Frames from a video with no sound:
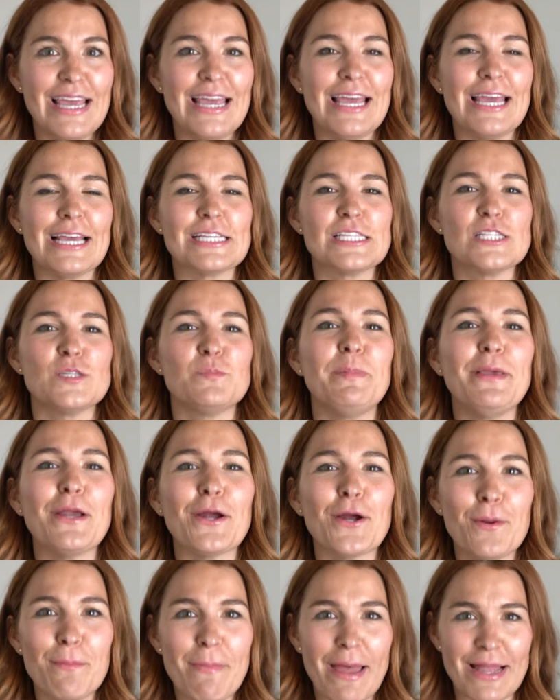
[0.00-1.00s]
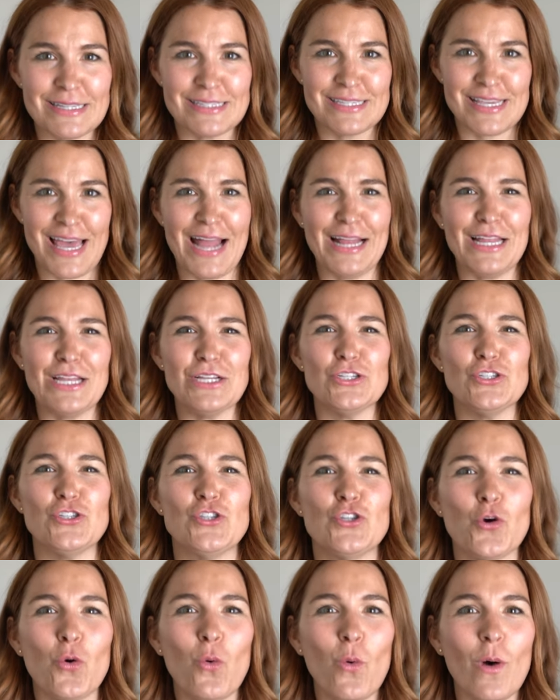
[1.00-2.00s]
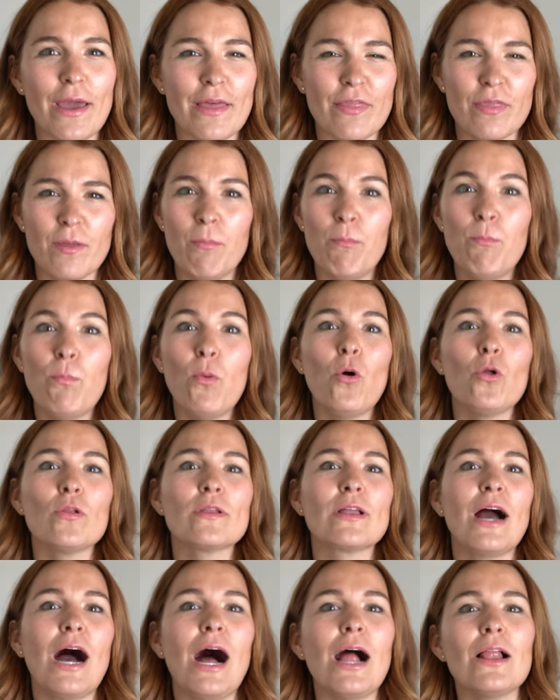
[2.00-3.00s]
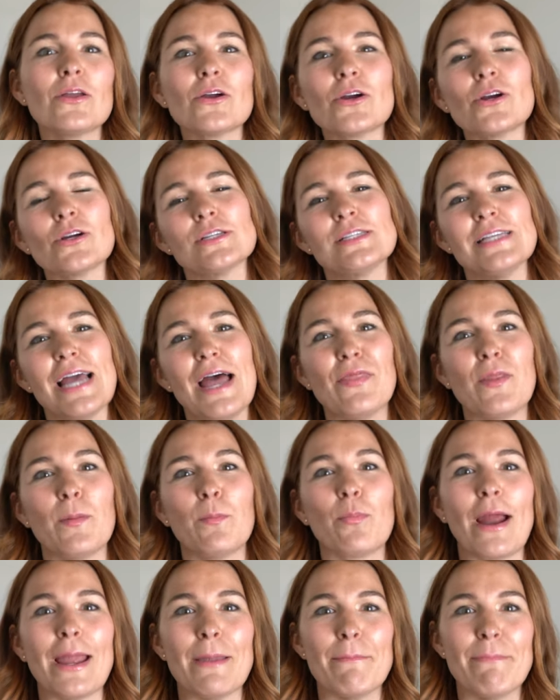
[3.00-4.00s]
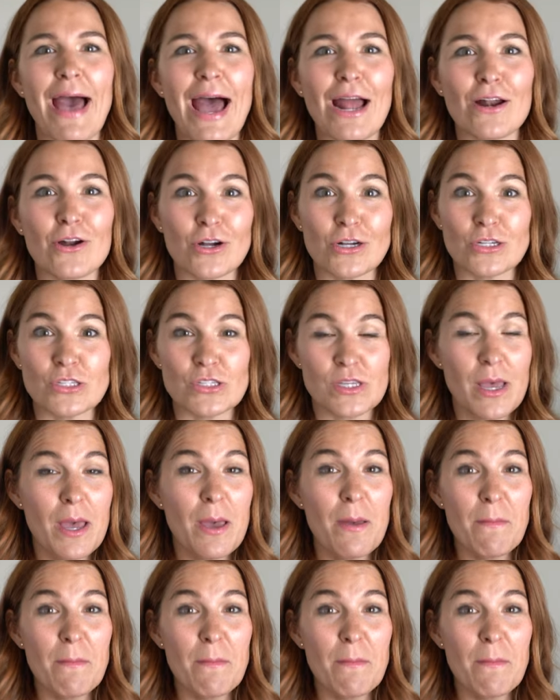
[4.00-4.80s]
Experiment and enjoy the bold colors and the bright patterns